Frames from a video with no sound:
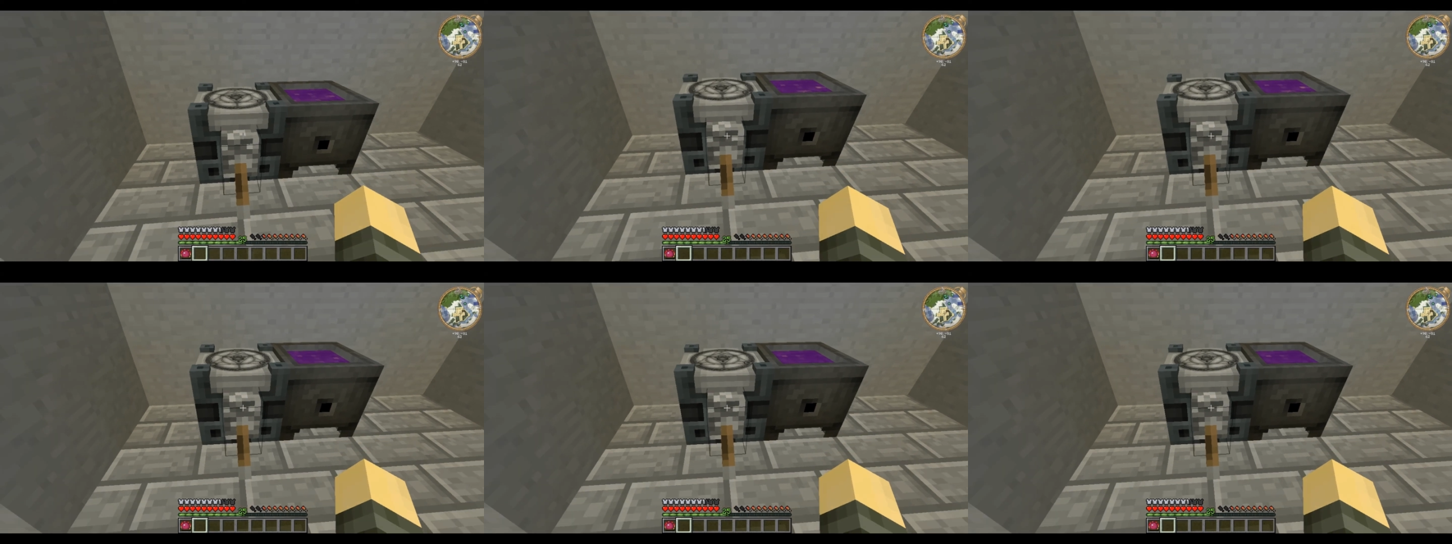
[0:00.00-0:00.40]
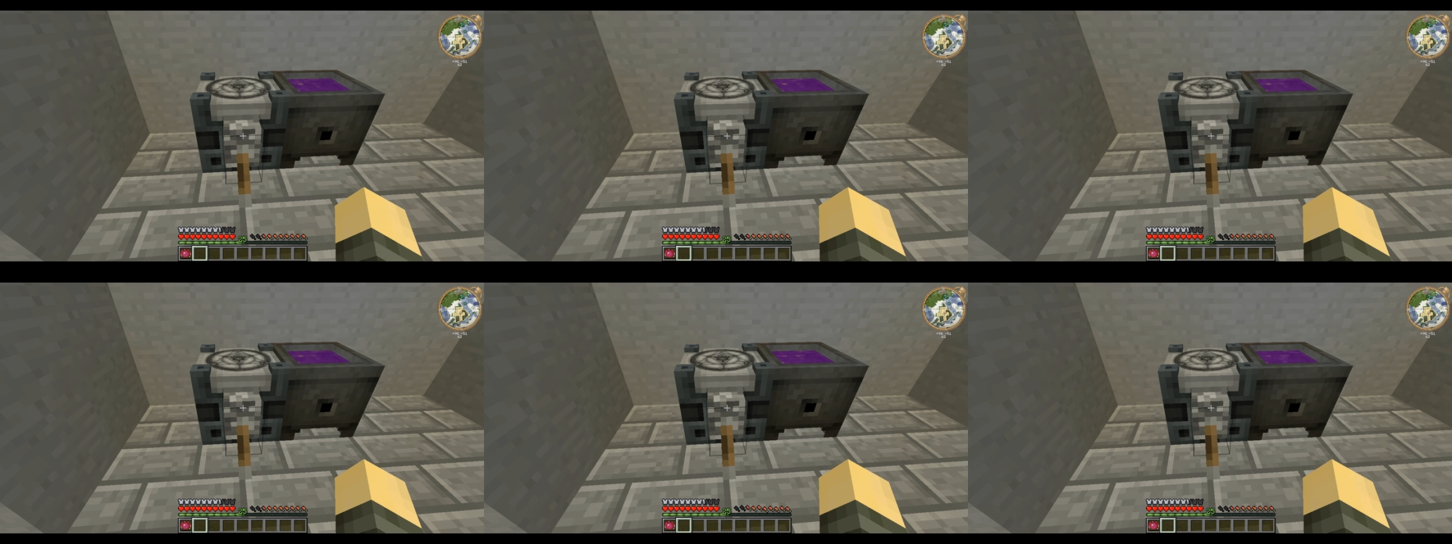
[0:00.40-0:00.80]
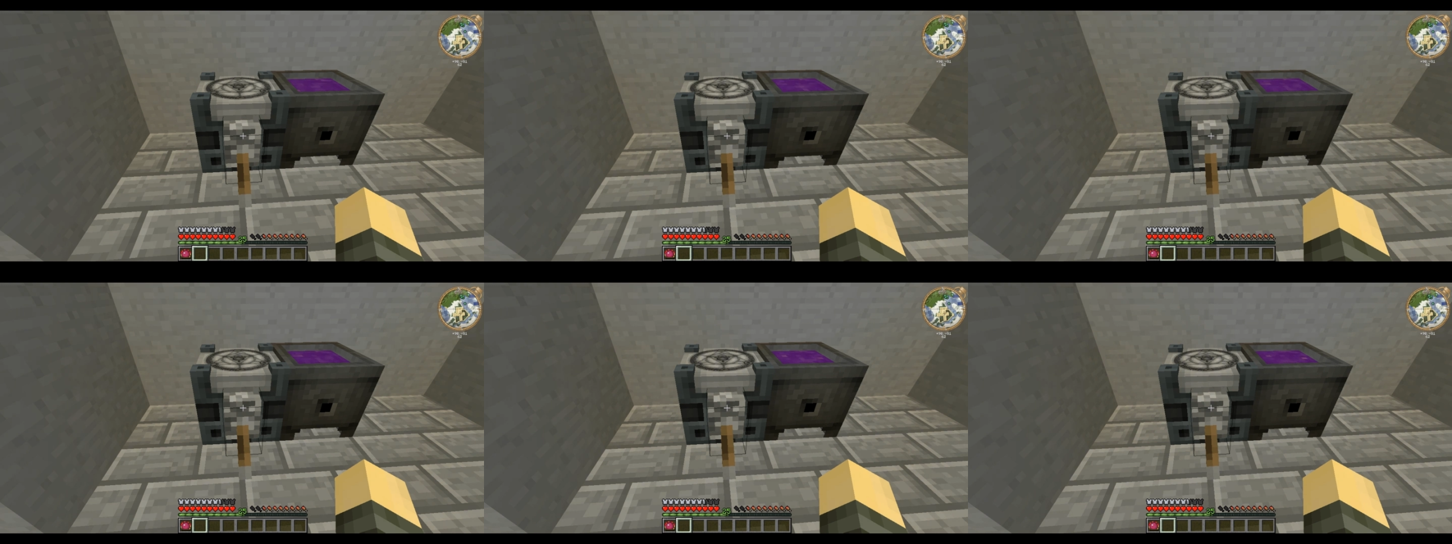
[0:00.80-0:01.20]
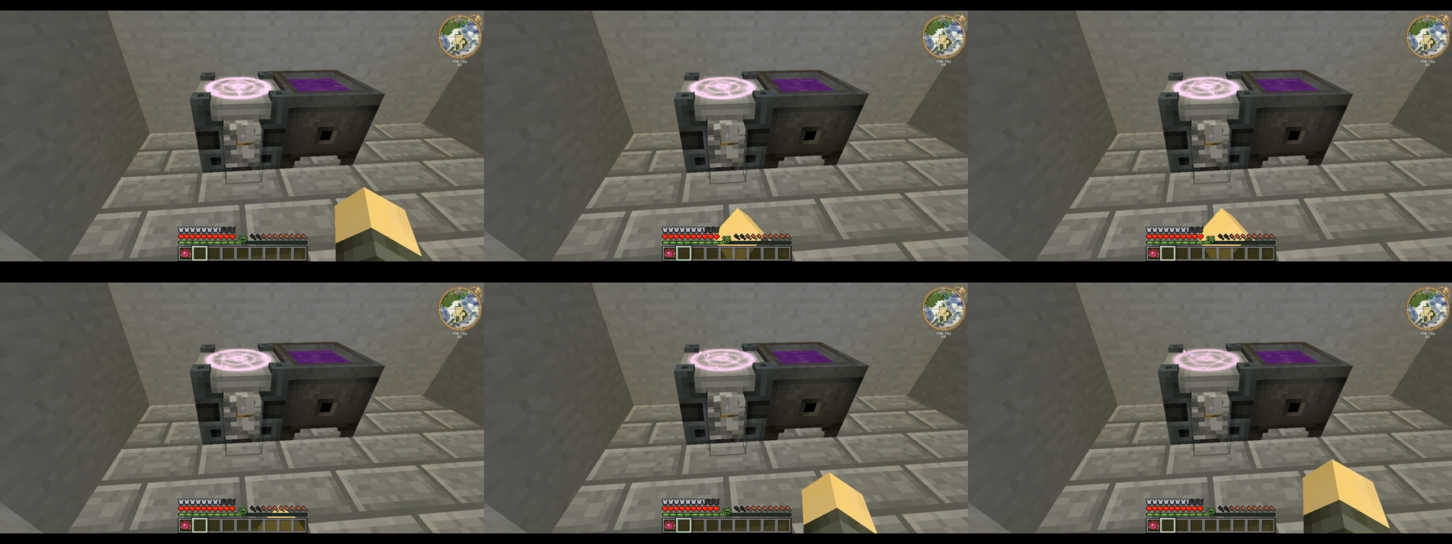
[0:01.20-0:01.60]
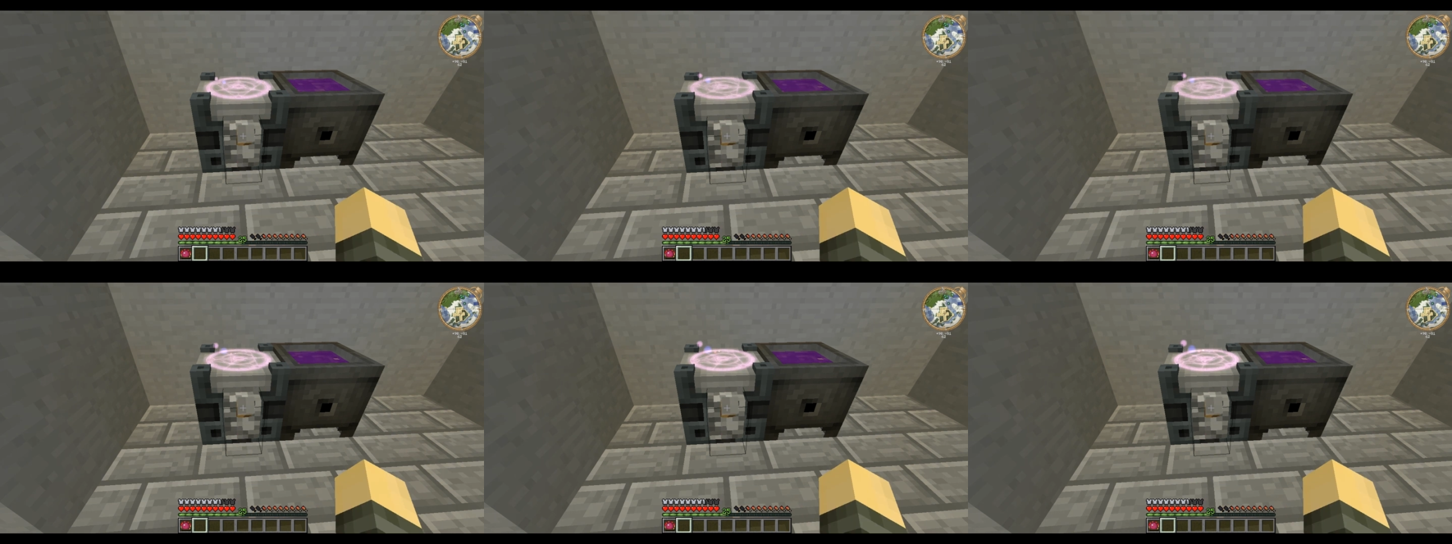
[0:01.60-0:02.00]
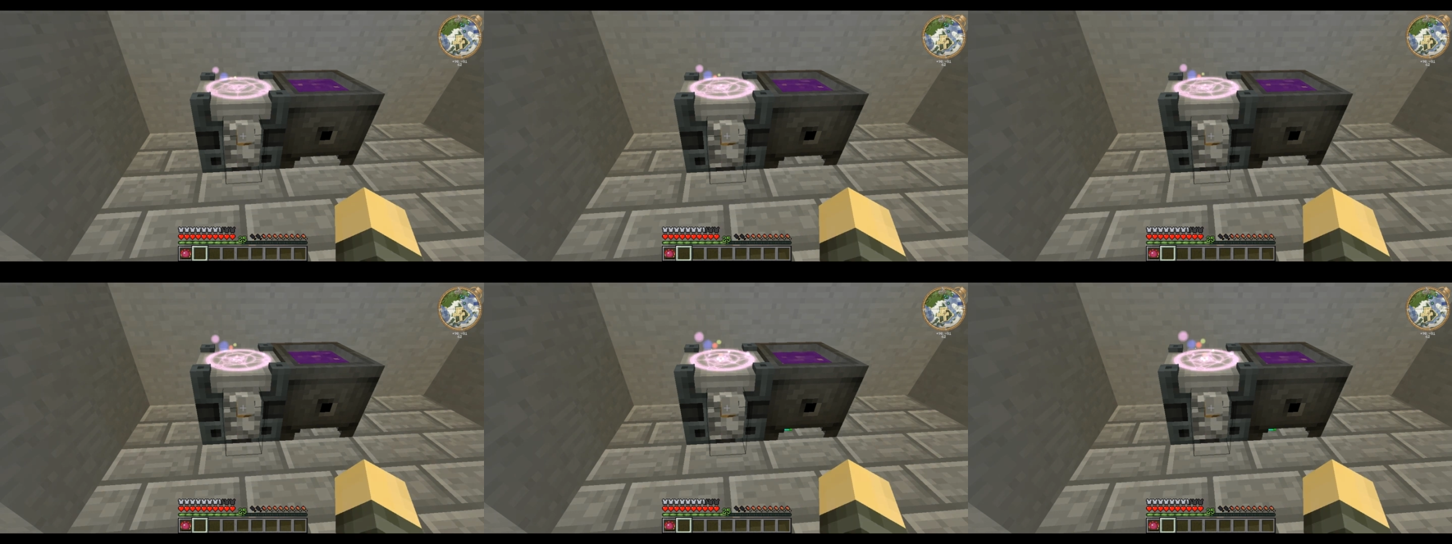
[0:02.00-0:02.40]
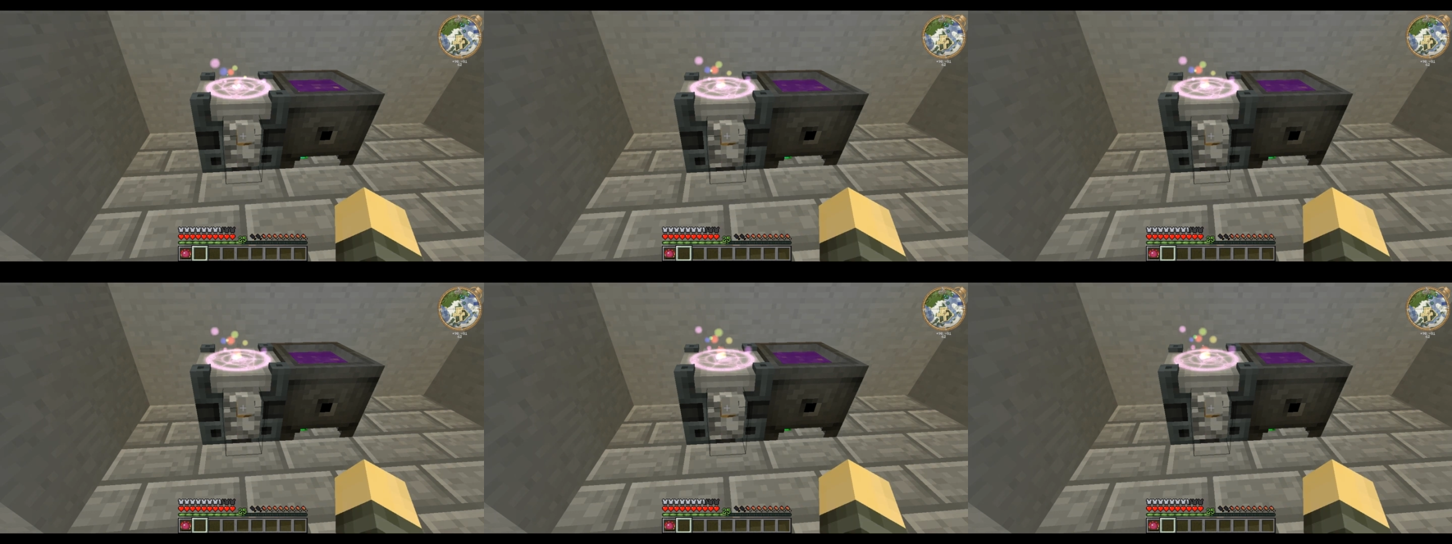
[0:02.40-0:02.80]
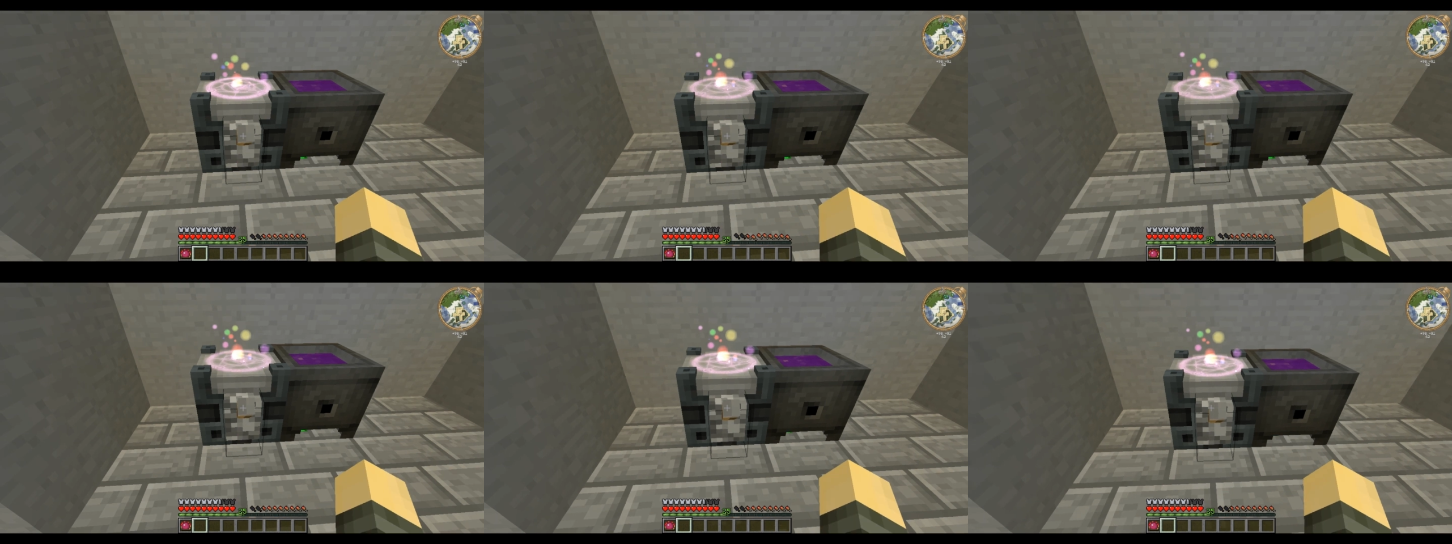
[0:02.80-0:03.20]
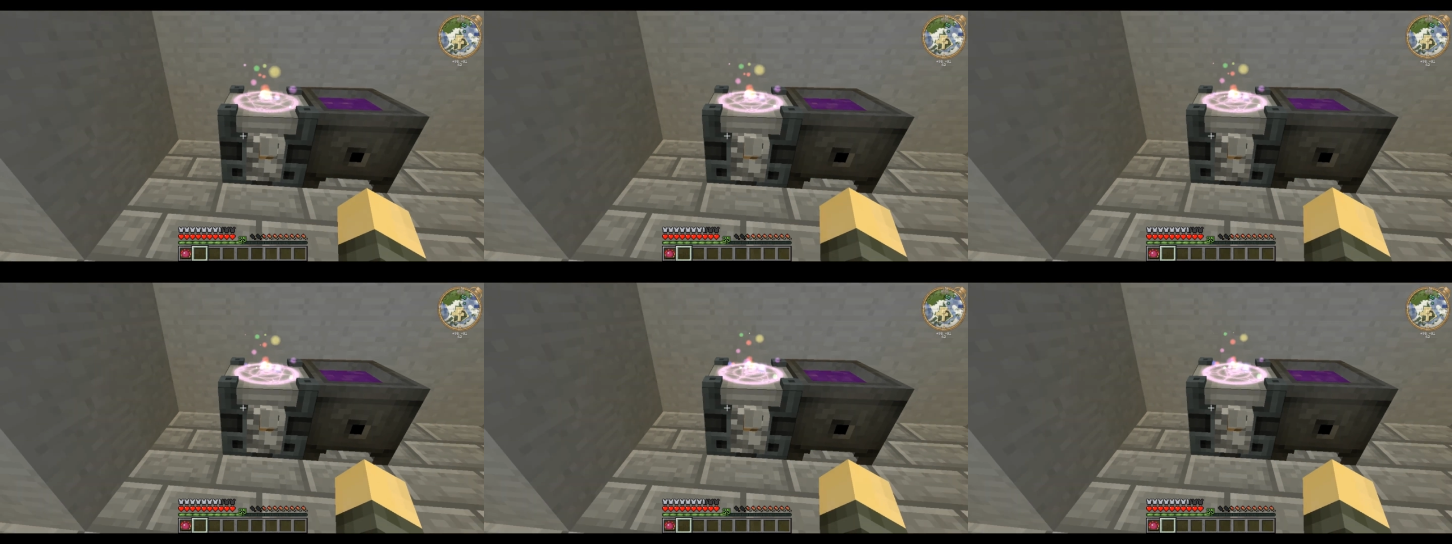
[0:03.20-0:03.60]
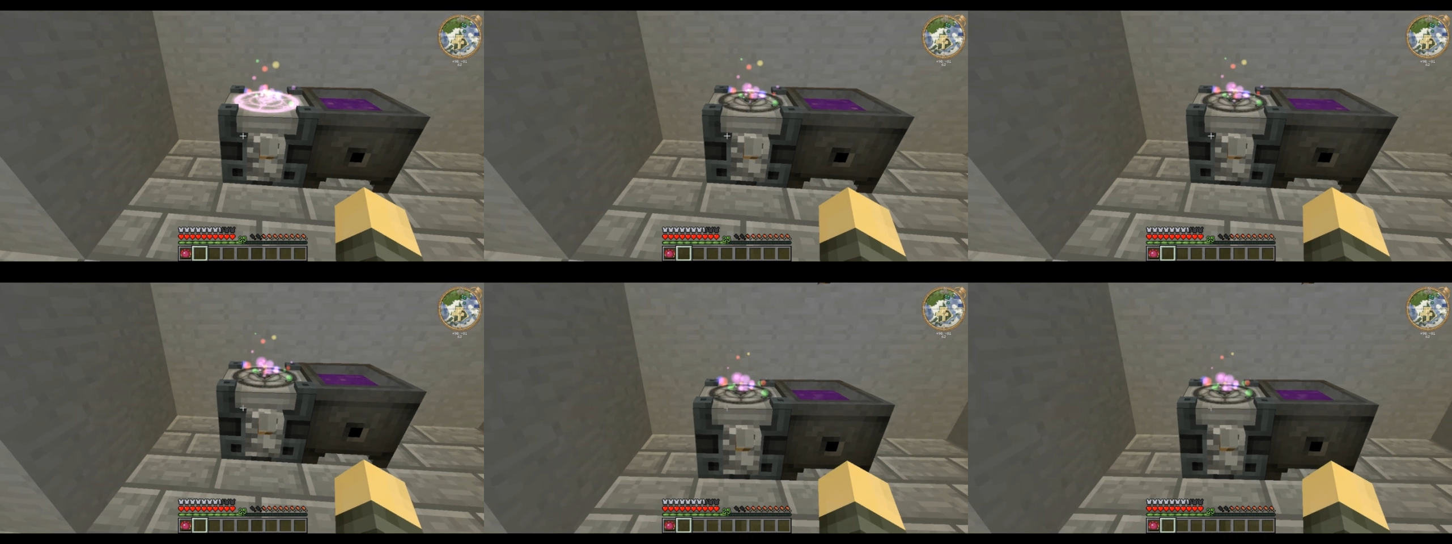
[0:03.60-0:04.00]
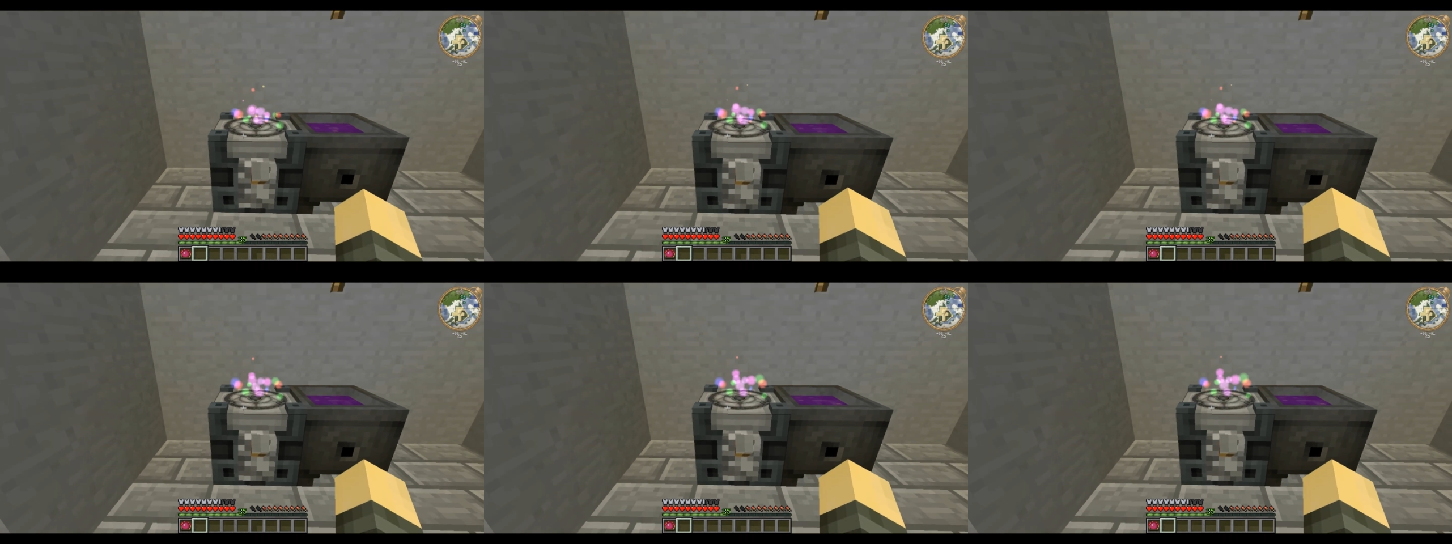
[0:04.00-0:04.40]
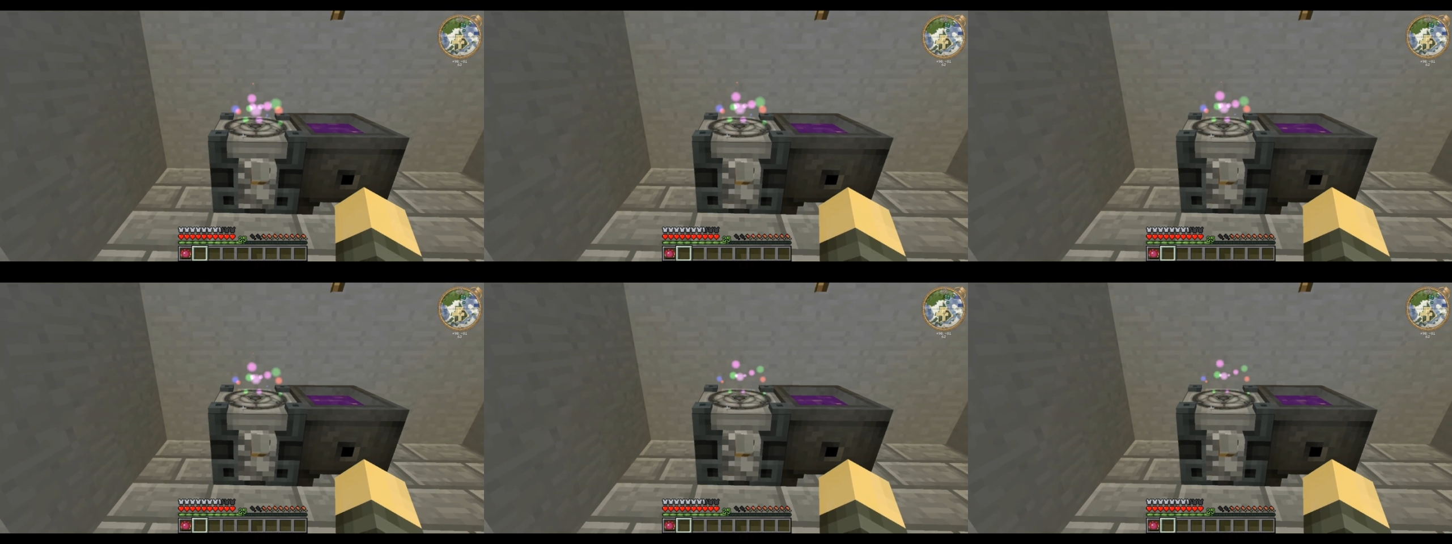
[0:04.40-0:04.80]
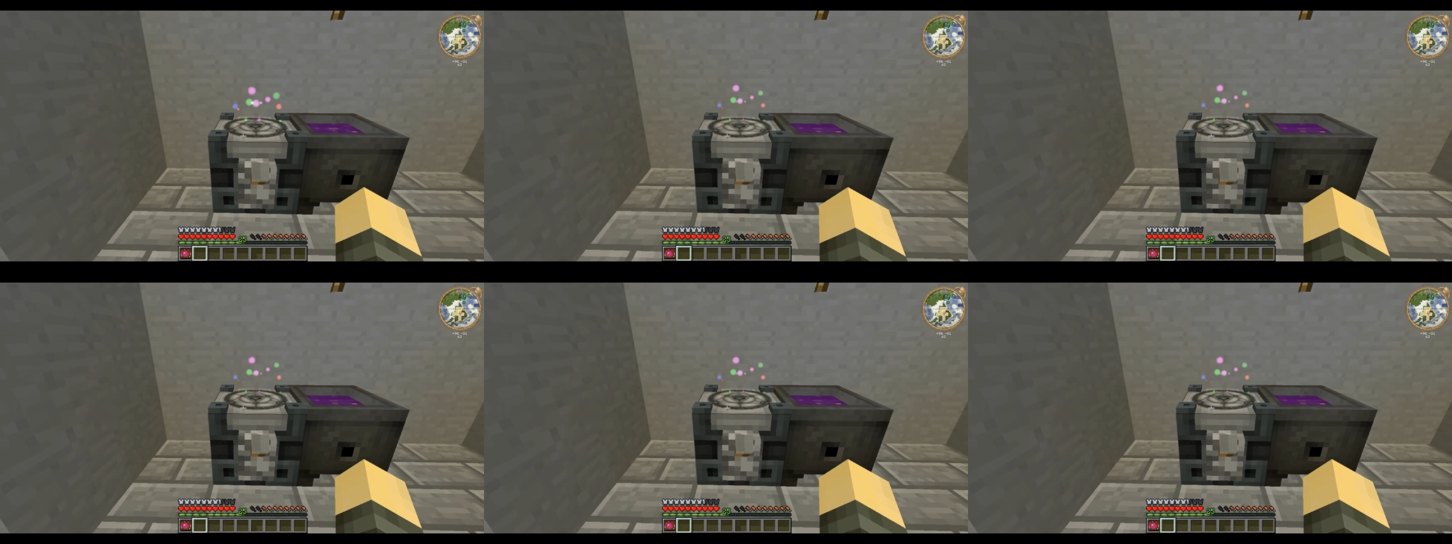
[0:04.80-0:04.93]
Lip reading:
[unreadable: no face in view]